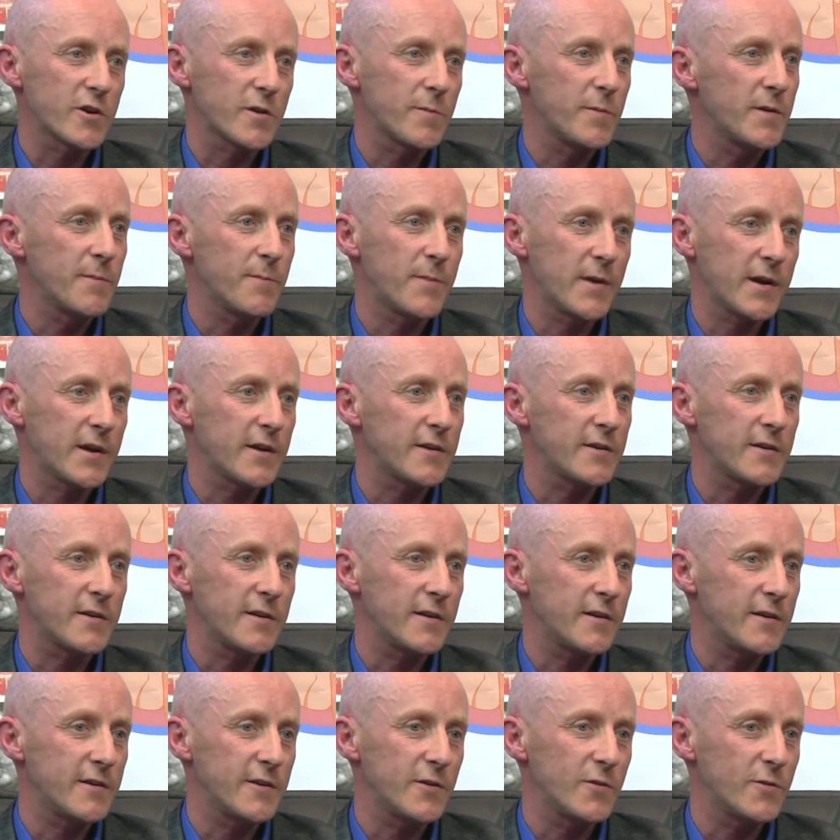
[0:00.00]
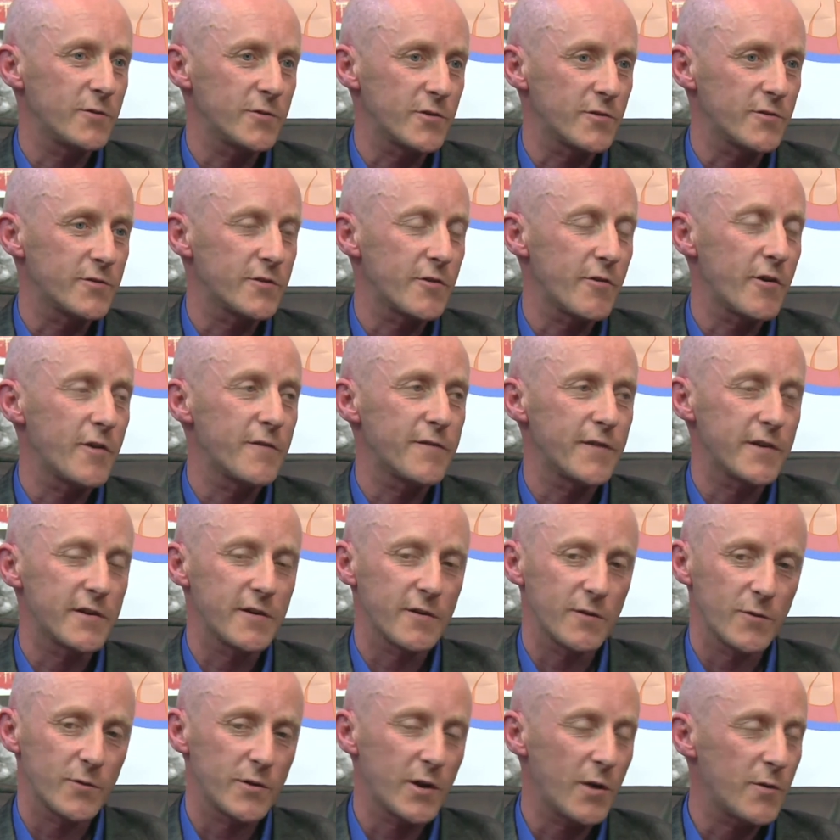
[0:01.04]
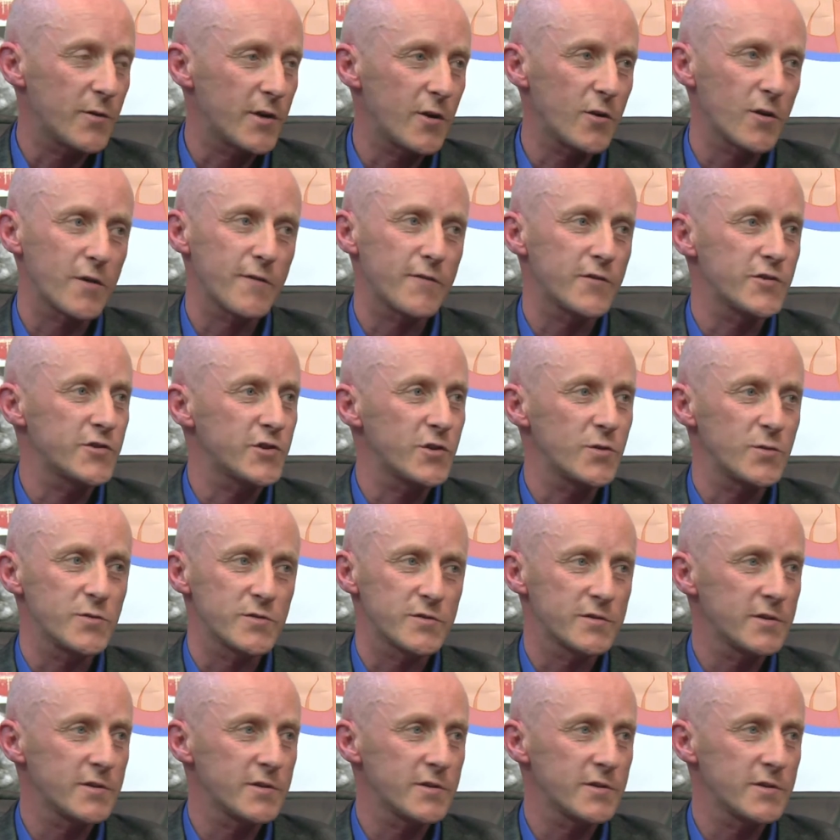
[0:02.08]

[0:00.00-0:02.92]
to come in picking their outfit and go downtown looking for shoes.